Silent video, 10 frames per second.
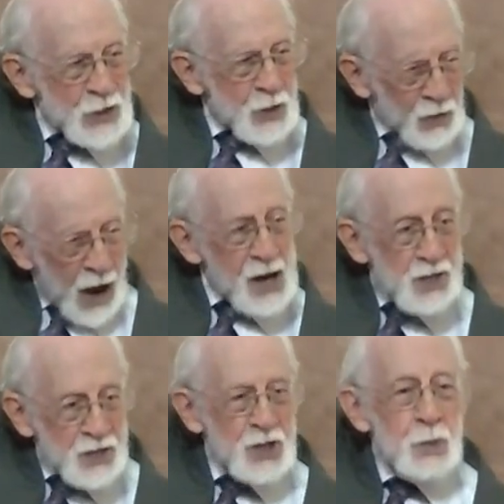
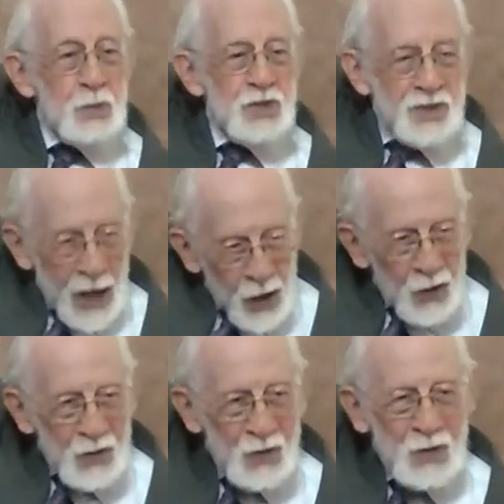Christ Himself
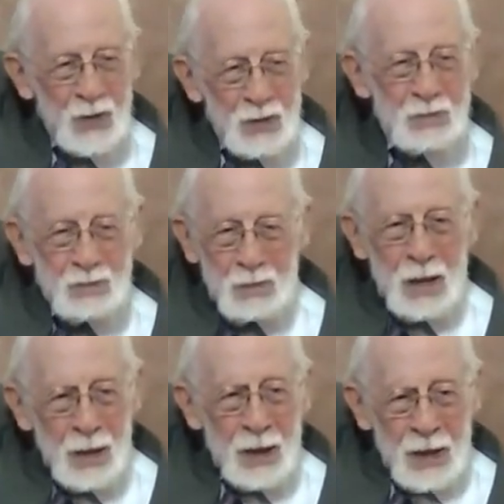
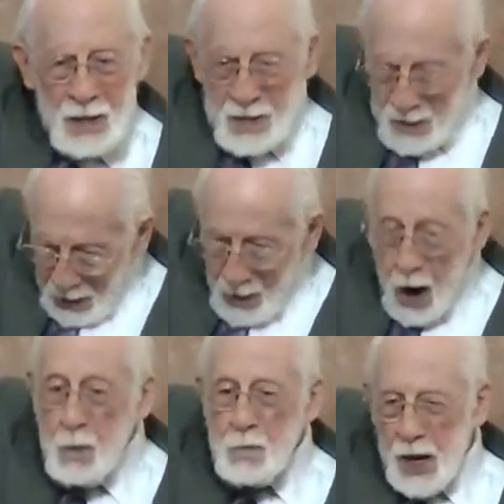in
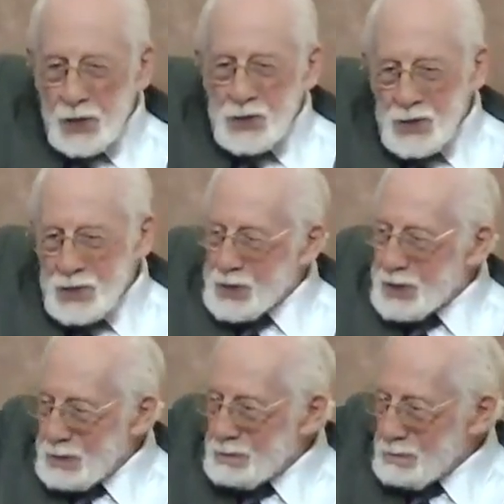our midst
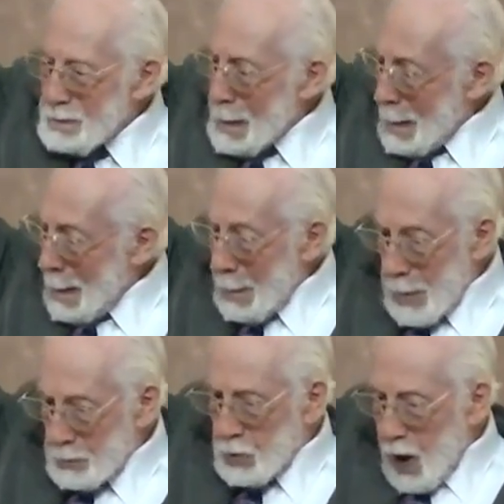
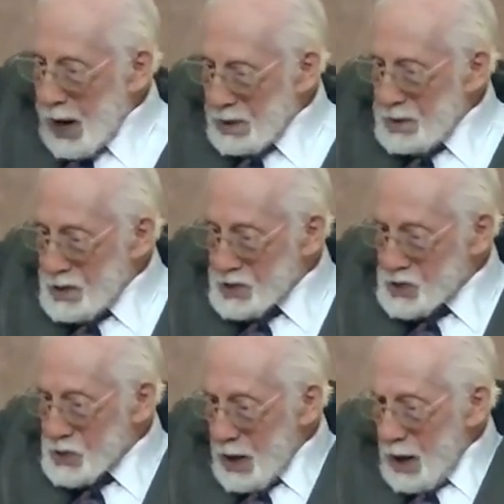the
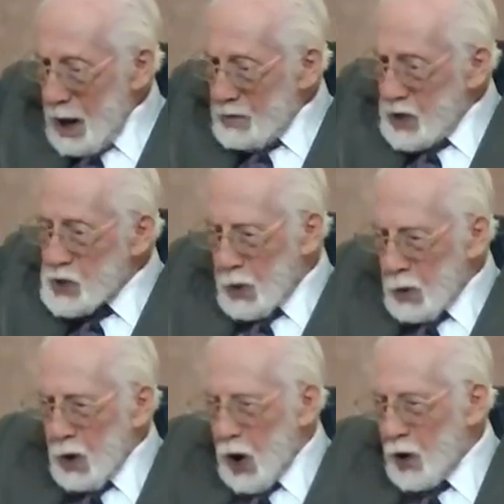brightness of his
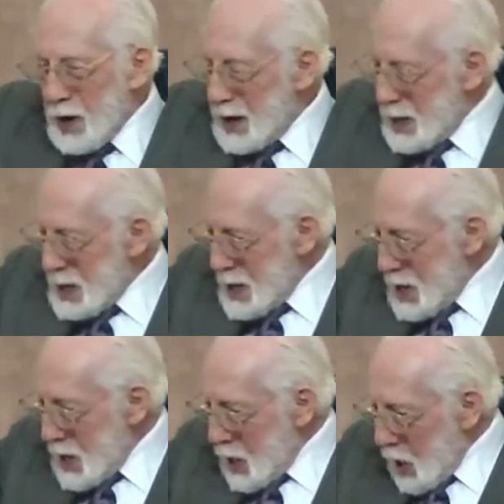glory,
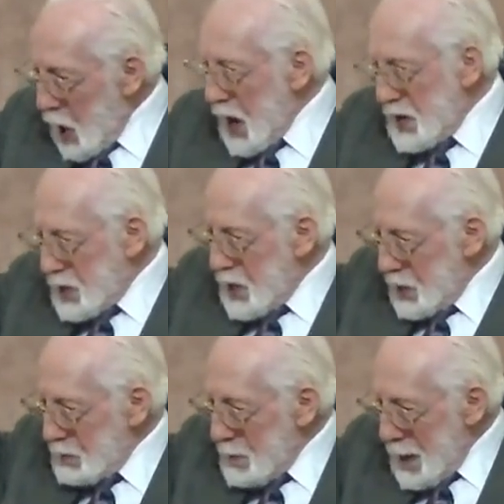
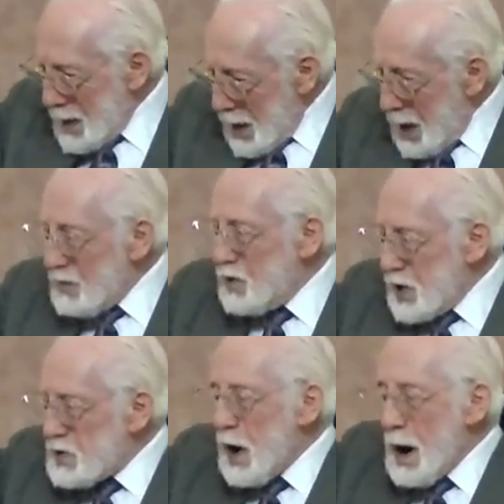lighting every
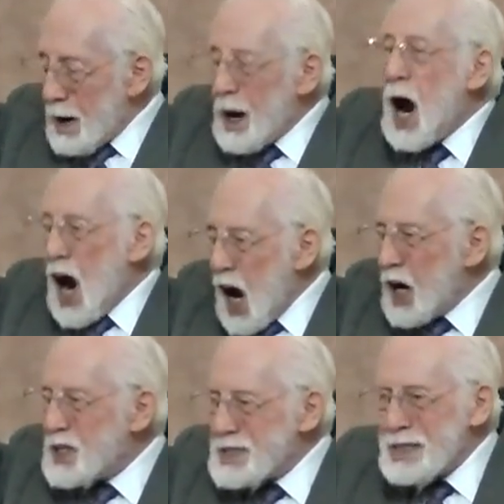dark
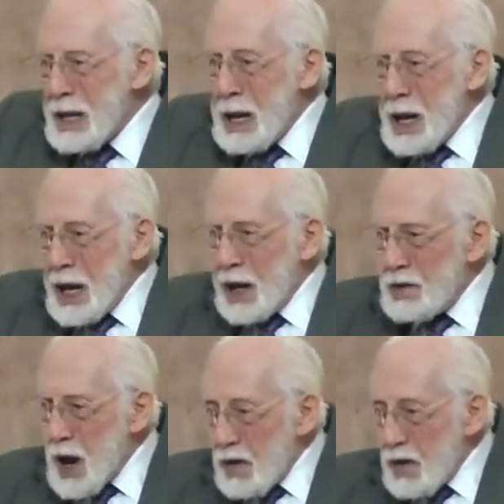heart and